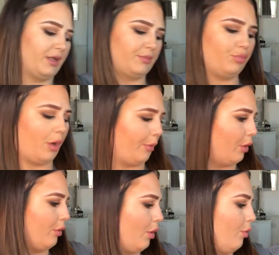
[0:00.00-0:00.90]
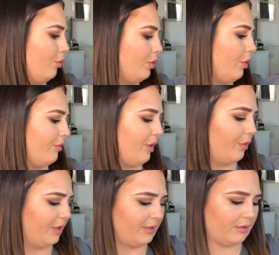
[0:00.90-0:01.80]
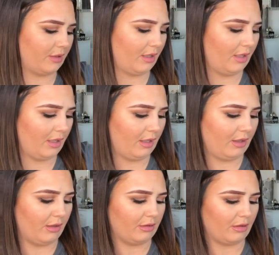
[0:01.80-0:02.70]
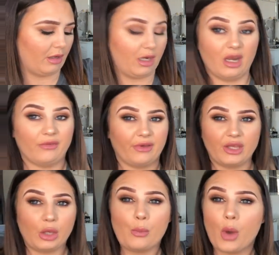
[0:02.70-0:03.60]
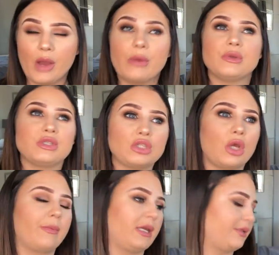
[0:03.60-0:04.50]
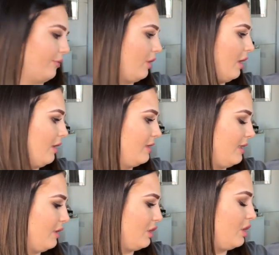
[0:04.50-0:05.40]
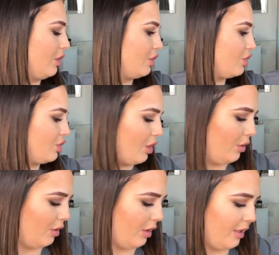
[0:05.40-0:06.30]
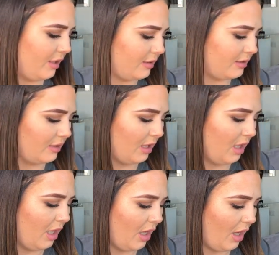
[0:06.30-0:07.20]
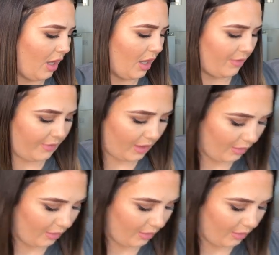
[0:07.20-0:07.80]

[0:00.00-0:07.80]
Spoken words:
nice, proper gold. That one is, I love it. You can wear it with so many different colours and it just looks so nice. Then